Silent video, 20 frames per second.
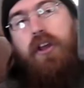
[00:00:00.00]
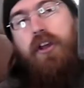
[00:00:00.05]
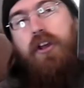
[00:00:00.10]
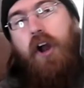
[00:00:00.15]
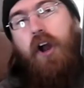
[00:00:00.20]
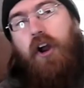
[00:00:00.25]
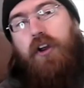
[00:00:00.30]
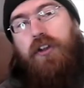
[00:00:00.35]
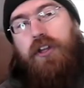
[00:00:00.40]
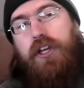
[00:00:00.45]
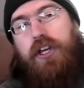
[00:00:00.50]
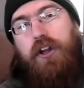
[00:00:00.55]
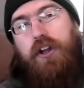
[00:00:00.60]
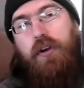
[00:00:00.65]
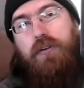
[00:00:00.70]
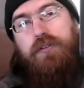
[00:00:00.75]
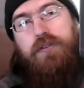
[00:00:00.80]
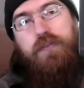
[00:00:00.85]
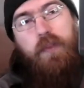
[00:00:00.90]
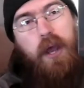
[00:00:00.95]

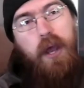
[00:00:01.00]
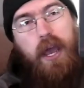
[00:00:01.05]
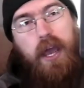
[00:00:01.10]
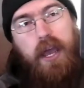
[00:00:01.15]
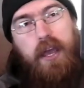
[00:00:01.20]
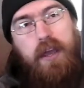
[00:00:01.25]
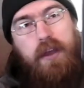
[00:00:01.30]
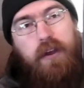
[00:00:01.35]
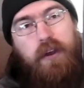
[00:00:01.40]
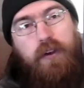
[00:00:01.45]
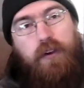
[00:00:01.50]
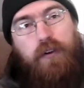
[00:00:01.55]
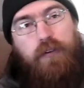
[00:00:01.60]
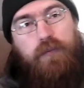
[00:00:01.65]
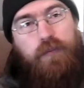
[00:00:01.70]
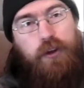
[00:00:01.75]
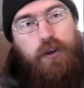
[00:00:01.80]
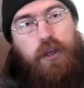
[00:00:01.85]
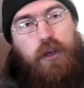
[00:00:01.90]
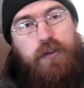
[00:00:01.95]
Carlito's Way.
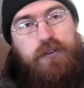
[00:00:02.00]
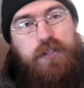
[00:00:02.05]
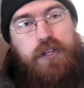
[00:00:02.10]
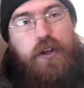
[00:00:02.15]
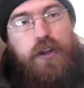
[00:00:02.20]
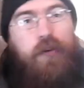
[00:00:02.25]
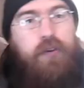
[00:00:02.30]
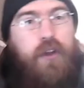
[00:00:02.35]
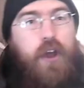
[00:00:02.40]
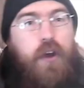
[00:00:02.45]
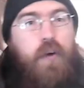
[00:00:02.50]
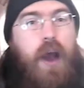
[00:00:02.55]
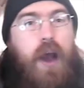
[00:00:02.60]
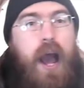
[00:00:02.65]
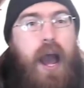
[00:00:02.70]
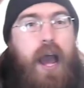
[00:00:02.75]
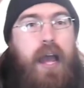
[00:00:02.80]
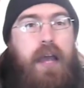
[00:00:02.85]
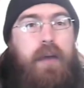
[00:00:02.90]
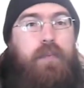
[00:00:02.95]
For those that don't know,
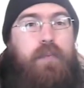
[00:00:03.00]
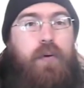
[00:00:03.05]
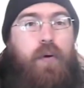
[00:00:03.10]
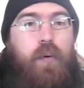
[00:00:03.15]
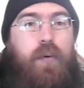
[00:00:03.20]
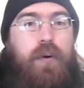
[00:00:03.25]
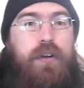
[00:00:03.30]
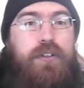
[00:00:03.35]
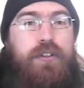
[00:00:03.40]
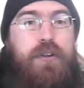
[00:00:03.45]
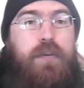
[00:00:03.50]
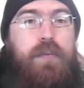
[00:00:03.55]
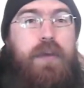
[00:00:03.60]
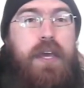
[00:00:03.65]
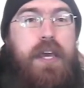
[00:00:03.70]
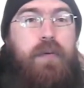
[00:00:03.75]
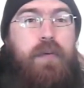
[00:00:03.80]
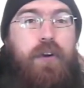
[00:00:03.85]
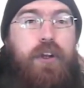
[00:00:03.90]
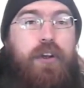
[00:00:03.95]
I am going to
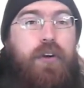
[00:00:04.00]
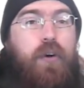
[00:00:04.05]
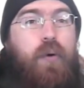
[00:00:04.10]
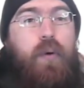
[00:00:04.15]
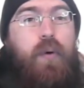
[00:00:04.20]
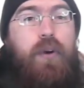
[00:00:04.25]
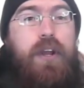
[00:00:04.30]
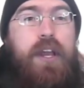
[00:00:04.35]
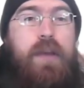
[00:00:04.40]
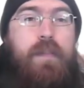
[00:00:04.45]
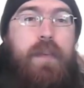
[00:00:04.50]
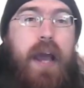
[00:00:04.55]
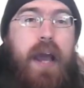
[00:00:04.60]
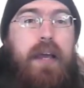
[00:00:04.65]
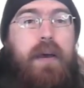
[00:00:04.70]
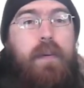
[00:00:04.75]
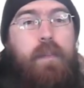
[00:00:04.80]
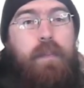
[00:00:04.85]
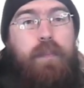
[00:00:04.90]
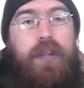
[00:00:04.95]
be recording my
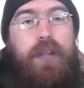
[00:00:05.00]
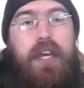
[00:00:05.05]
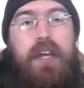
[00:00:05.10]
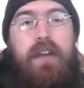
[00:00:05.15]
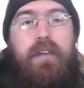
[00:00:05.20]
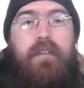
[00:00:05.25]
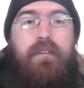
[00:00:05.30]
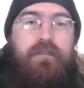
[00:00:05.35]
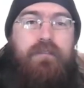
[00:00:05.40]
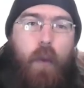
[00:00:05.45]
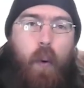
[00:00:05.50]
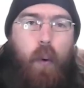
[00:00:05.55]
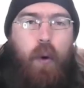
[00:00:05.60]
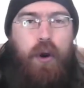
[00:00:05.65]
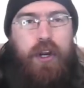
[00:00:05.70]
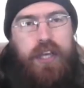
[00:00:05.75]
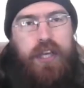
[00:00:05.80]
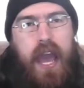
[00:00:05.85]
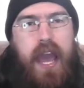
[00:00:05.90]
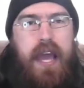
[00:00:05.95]
complete
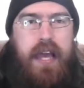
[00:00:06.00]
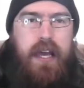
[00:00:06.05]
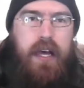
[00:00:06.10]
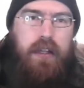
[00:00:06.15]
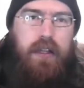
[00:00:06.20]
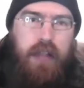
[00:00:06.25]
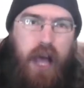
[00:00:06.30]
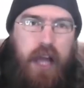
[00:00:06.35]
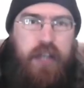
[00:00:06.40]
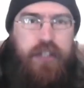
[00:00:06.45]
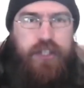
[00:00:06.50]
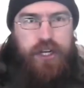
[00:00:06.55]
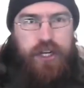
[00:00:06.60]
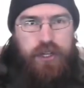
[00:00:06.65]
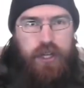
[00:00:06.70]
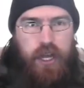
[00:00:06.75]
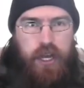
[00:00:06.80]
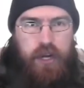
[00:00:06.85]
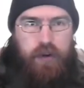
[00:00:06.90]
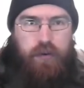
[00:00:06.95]
4K
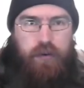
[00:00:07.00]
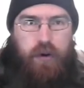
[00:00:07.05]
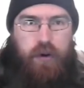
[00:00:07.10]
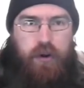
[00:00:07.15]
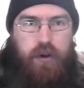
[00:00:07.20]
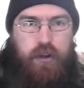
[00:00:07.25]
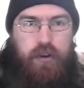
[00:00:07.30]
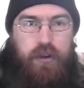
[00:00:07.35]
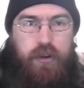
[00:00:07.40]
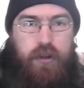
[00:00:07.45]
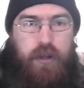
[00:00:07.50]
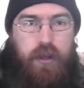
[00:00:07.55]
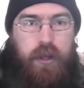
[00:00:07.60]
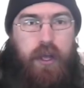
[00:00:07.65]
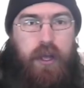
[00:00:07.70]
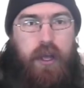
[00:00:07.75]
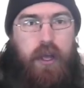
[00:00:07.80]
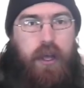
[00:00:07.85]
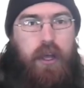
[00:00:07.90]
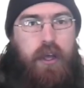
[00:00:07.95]
collection later on.
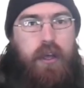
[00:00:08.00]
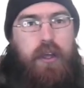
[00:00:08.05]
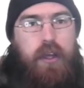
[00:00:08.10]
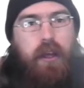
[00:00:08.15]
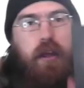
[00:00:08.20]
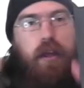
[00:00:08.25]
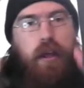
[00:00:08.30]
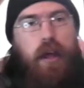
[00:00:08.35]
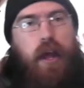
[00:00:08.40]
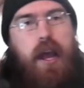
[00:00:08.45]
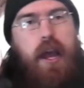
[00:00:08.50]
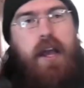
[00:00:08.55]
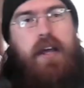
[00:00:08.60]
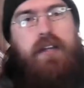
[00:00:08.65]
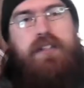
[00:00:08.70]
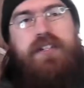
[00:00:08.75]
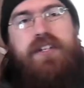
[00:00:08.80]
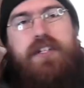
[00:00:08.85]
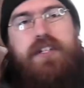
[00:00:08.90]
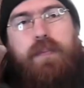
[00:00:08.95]

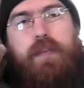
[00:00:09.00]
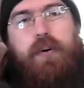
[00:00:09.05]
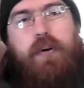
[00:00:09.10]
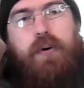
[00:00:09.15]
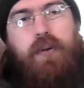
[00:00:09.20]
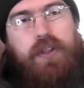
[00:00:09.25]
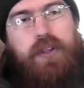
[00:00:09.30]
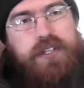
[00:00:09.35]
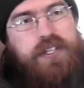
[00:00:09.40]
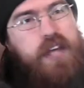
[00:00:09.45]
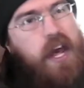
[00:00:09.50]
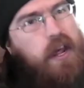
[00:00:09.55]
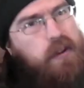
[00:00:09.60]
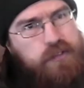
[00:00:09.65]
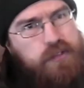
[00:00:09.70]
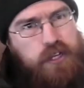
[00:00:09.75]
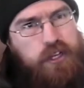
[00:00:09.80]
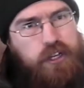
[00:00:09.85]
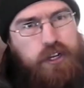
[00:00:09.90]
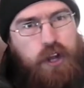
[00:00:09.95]
And since I pulled this out, I was
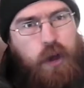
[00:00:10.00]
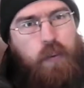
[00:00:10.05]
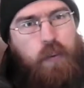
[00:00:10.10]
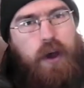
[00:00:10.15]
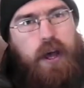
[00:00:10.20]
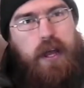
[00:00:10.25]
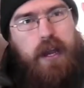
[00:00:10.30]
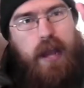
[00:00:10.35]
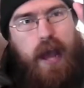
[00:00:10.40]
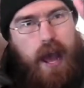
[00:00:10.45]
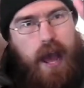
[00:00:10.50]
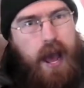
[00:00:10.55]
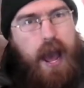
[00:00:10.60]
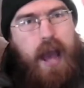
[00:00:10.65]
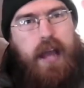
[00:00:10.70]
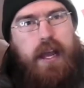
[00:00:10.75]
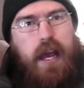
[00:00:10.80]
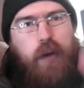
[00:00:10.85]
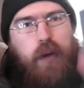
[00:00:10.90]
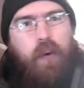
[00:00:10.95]
like, you know what?
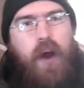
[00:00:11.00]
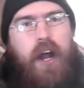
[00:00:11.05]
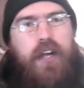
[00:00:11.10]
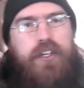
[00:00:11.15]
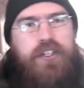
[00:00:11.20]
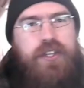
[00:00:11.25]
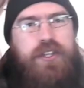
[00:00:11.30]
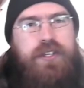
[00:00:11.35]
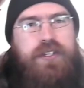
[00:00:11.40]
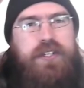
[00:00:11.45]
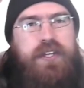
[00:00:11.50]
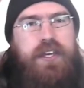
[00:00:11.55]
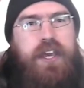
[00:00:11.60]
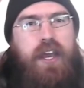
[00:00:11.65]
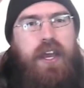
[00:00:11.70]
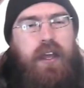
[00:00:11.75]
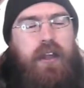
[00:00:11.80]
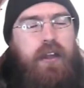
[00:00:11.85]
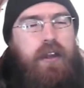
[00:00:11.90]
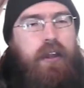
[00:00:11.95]
I gotta watch this
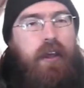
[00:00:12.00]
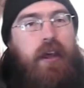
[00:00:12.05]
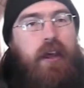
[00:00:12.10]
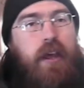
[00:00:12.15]
again.